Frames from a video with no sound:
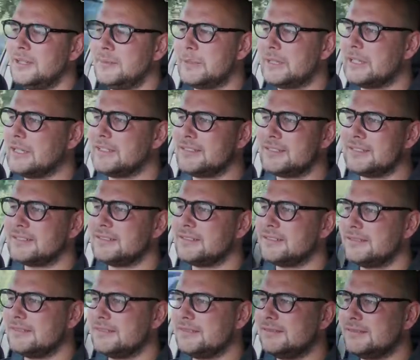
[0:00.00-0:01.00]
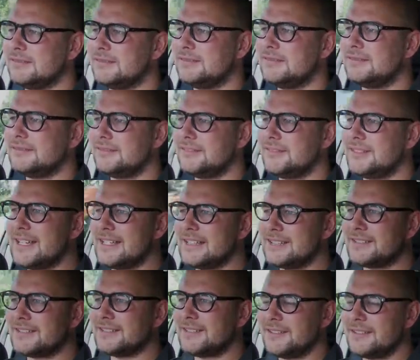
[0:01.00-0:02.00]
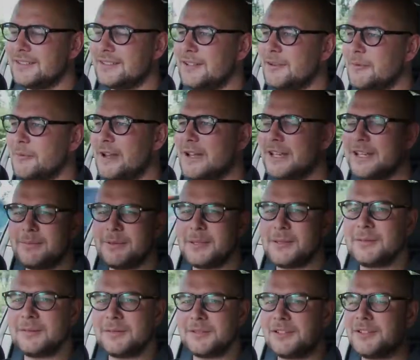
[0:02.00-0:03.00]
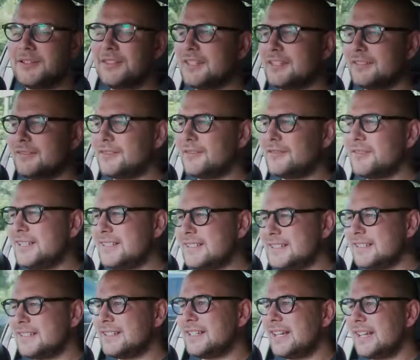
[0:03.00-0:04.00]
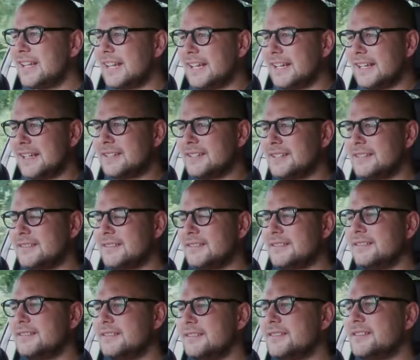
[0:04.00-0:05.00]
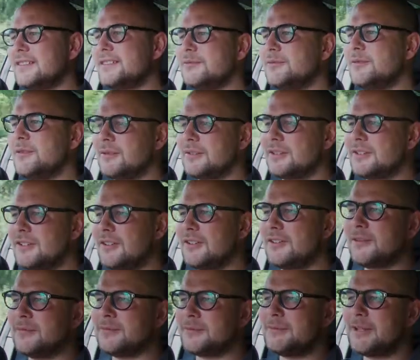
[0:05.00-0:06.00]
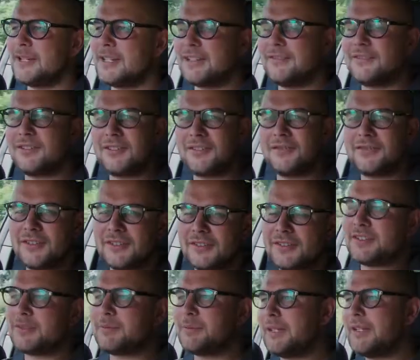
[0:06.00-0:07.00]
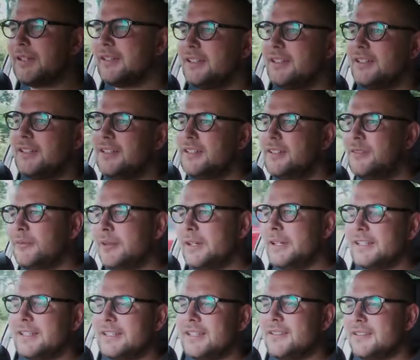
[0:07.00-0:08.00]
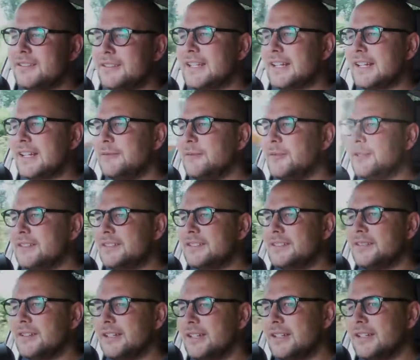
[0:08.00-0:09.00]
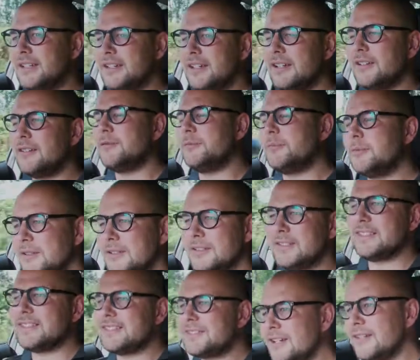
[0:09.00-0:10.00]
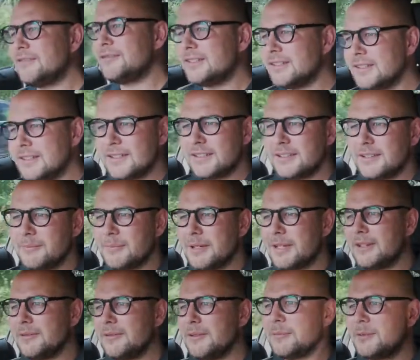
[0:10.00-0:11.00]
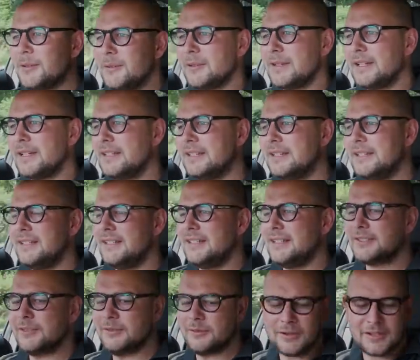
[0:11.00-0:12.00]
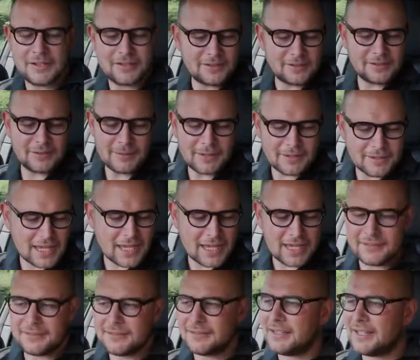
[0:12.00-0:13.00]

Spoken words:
Because there's a way BMW do things for a reason, and to swap control arms may give you an advantage, but we need to know exactly what it's doing at all points in its travel and make that work properly. So I'm quite excited about that.